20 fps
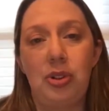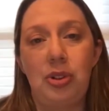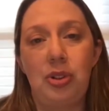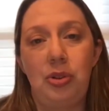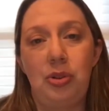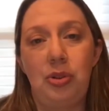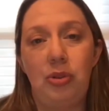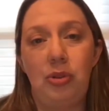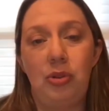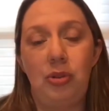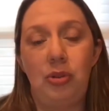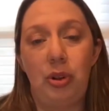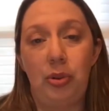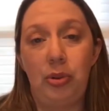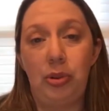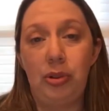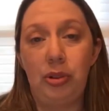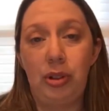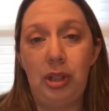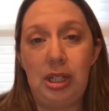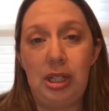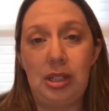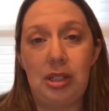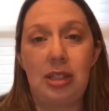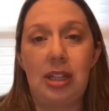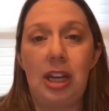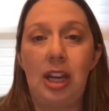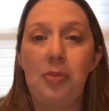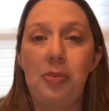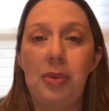to Google and just
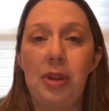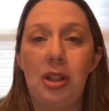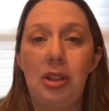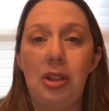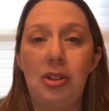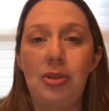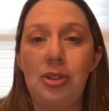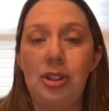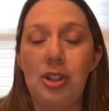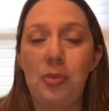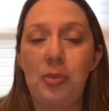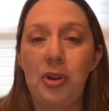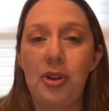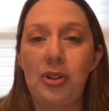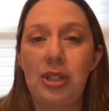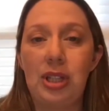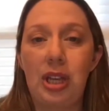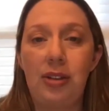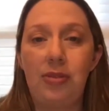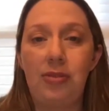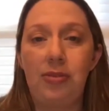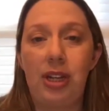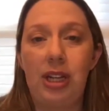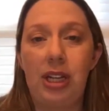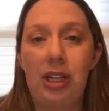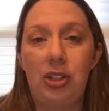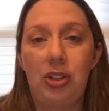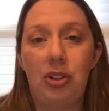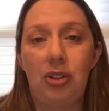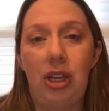type in UC Merced
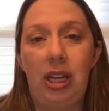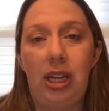financial